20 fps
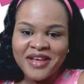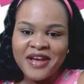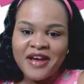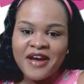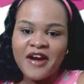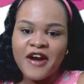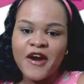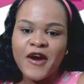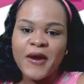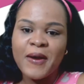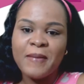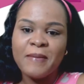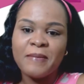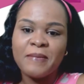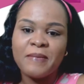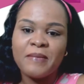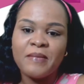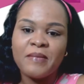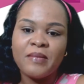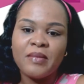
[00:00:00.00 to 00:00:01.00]

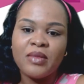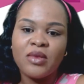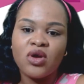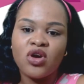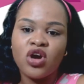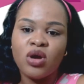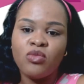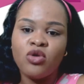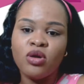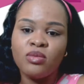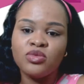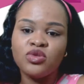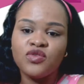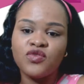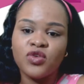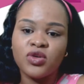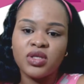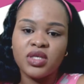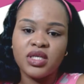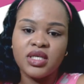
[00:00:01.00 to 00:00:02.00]
Come home to
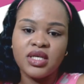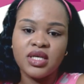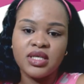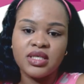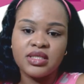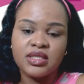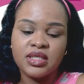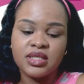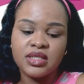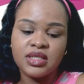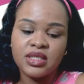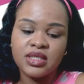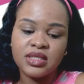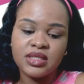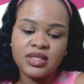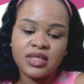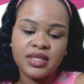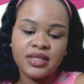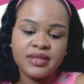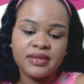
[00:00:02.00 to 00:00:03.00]
vote legally, says
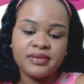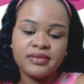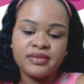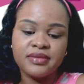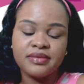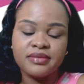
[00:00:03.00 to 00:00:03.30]
Linton.